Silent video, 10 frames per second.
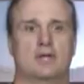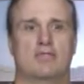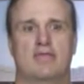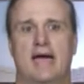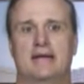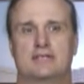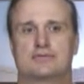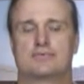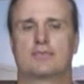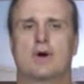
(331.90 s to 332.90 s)
that is
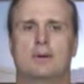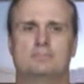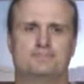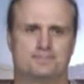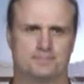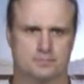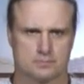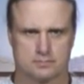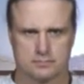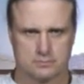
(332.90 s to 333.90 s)
from
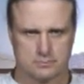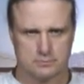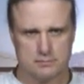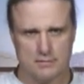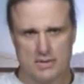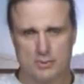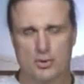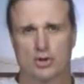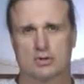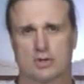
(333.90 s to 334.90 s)
the
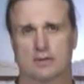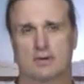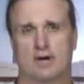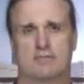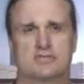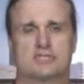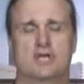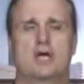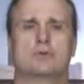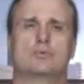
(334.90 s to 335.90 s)
miracle of the
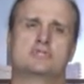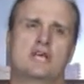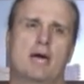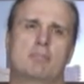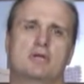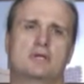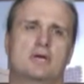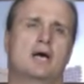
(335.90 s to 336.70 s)
sun, which happened